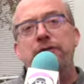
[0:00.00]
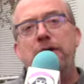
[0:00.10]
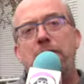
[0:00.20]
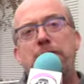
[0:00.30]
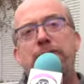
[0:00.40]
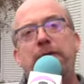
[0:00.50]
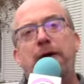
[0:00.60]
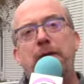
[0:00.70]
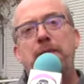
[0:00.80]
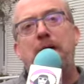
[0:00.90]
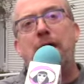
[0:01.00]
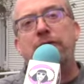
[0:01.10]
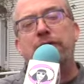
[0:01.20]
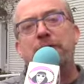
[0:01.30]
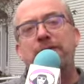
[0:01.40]
you know from
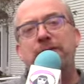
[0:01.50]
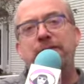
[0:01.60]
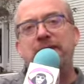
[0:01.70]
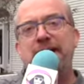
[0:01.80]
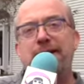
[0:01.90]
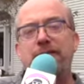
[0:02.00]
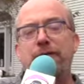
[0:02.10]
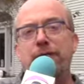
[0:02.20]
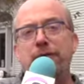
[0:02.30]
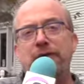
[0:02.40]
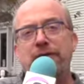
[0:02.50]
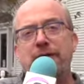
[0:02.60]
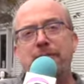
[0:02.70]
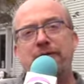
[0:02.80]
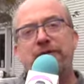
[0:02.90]
October 15th through
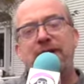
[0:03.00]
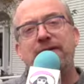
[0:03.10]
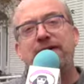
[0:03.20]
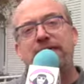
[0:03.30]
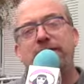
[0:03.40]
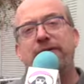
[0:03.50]
December 7th,